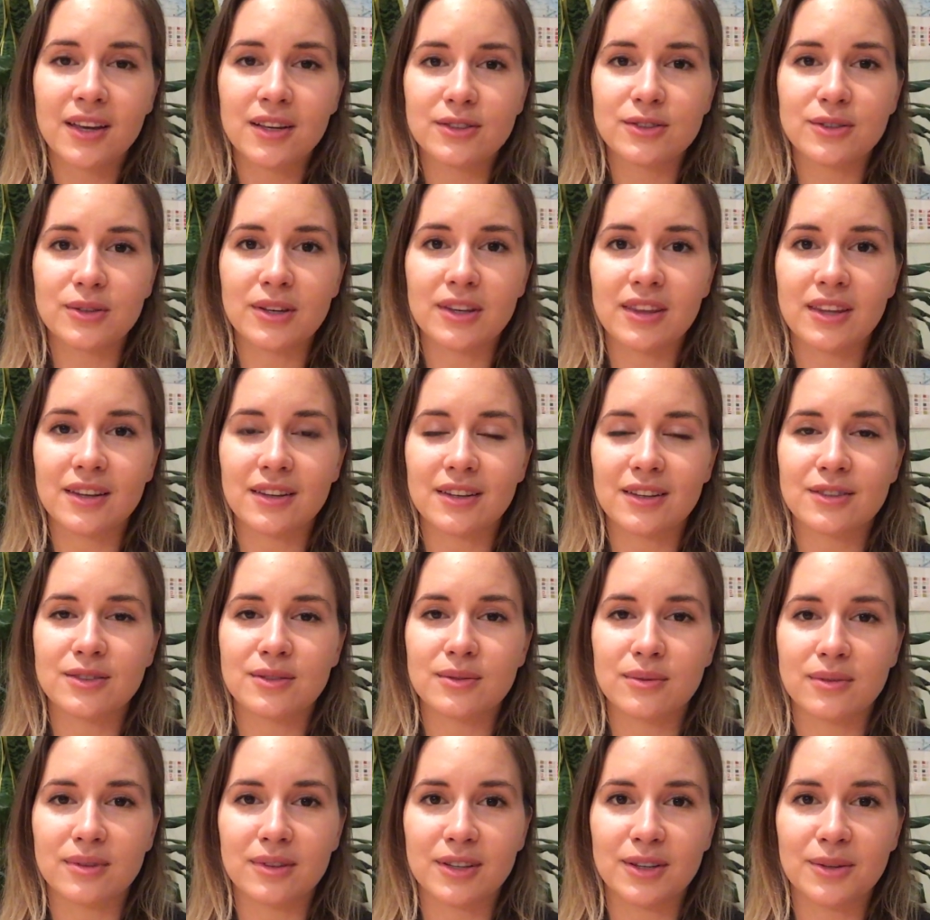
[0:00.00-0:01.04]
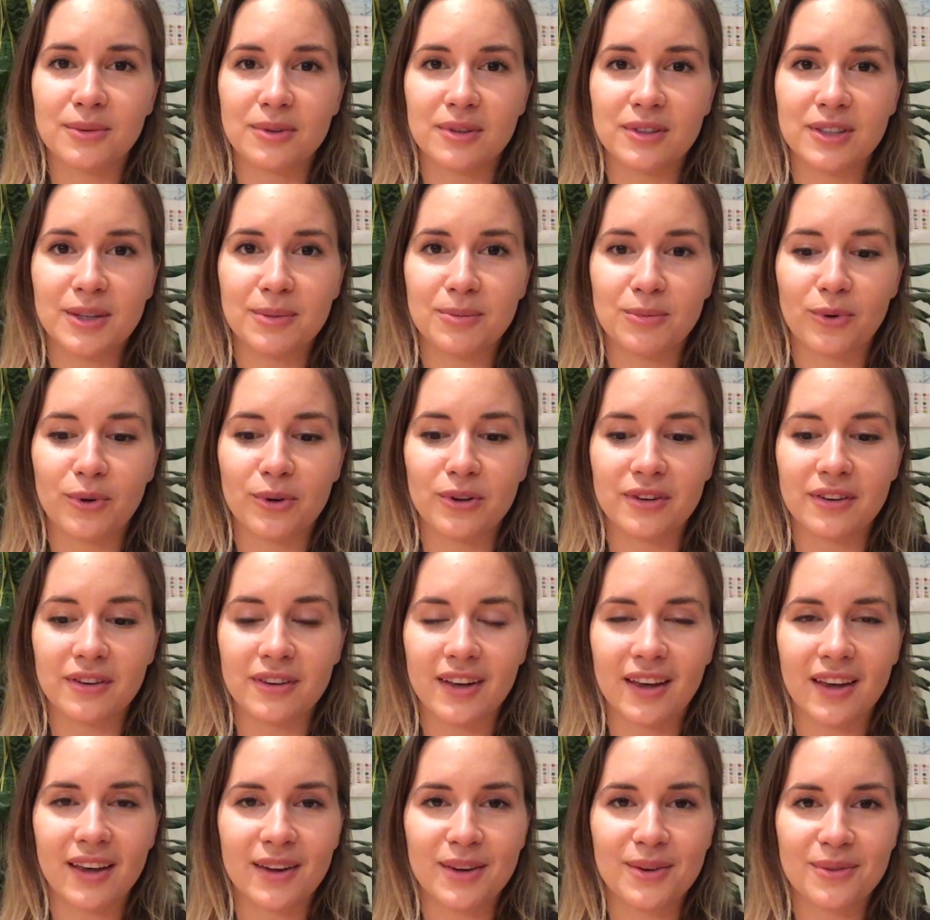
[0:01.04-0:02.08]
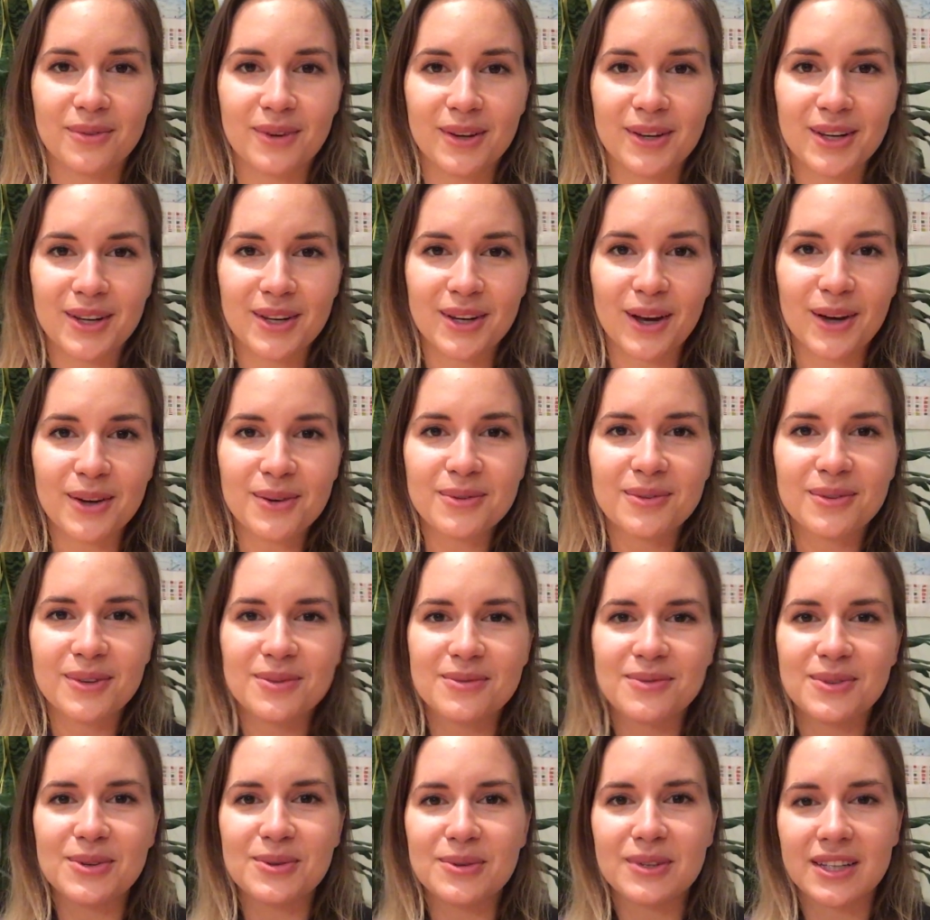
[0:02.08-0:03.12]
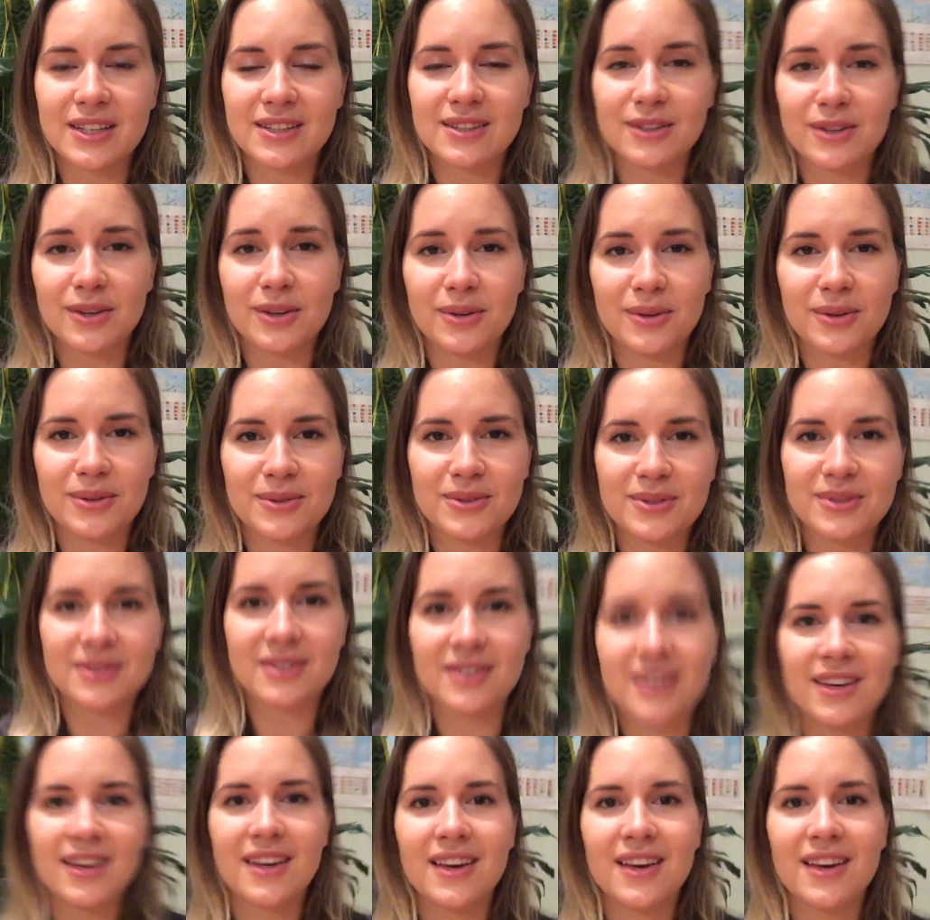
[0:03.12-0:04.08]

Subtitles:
So I think that's really important. And funny enough, a few weeks ago I was